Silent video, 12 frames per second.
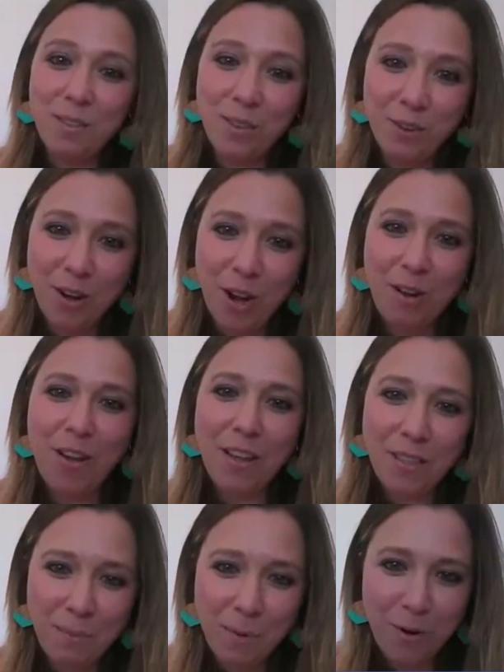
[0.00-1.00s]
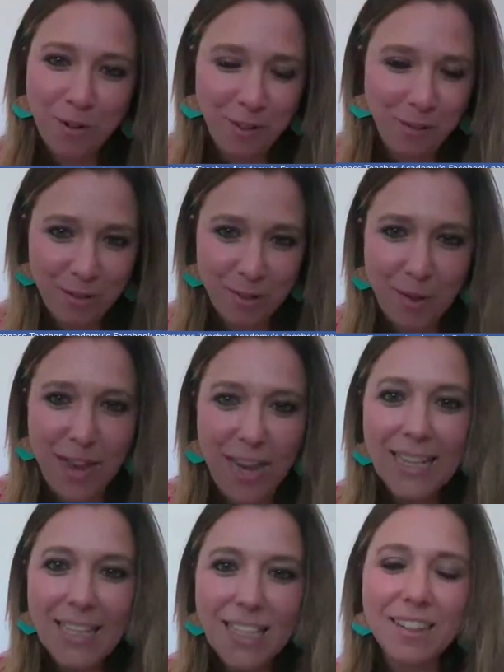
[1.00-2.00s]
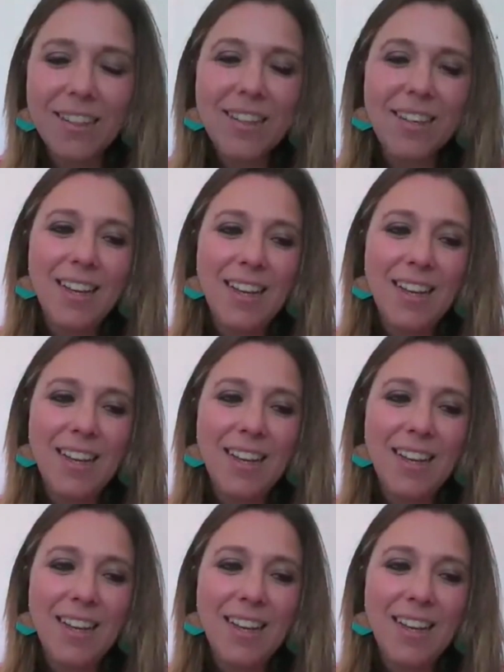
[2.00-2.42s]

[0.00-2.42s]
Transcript: You know the importance of smiling,